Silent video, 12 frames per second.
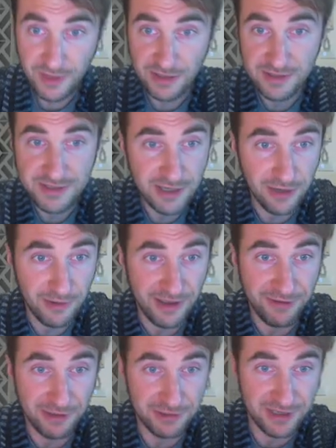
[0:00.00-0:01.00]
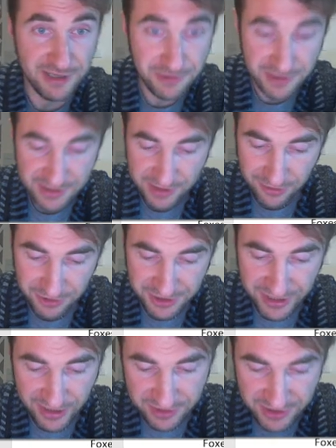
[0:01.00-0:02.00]
So I found it interesting or
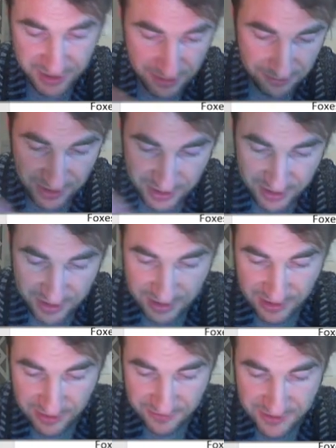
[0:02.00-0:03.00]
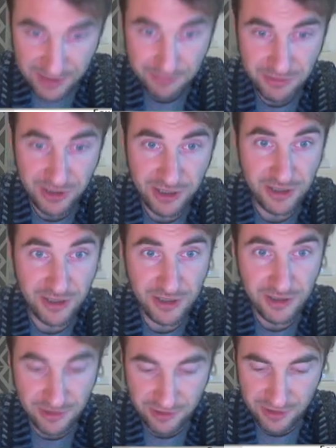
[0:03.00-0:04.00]
challenging because of
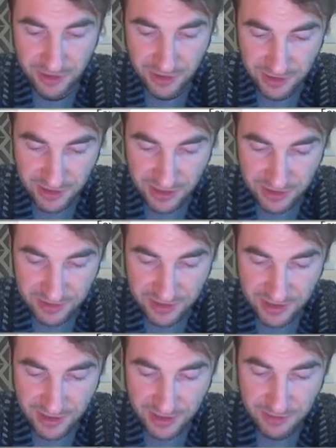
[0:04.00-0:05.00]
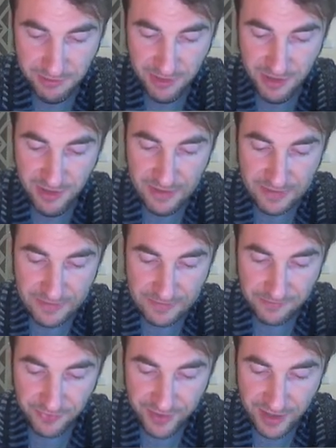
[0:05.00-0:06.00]
something. During that time,
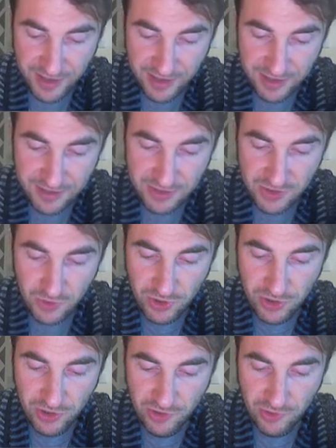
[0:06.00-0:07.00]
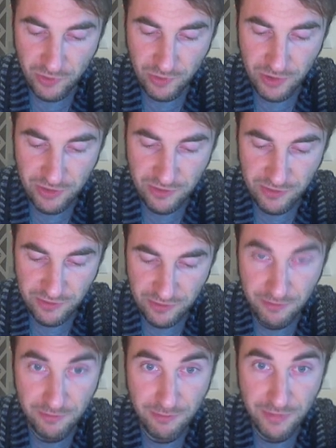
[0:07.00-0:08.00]
I got to know
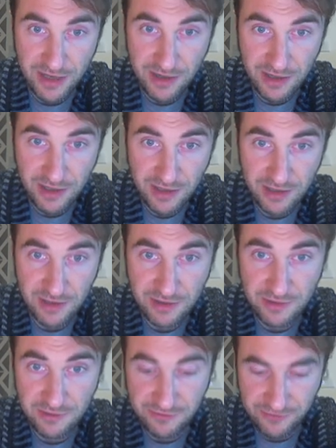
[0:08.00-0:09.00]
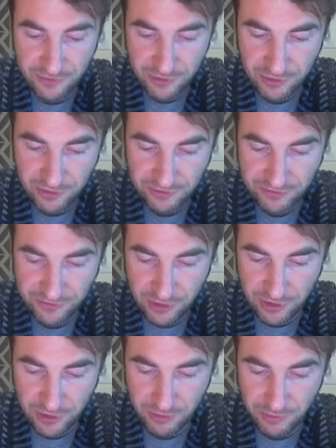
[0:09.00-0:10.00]
many fur
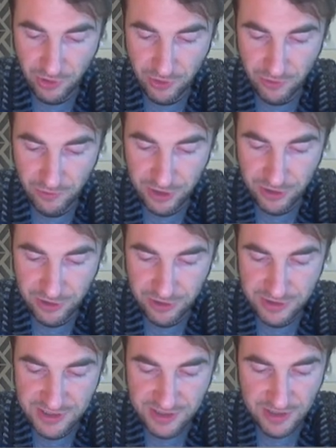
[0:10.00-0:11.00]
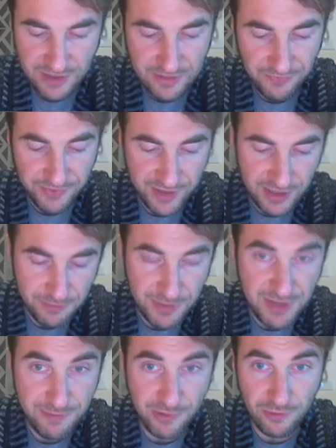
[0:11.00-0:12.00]
farm owners and
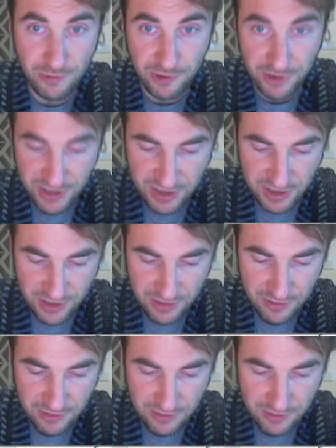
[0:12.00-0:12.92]
people working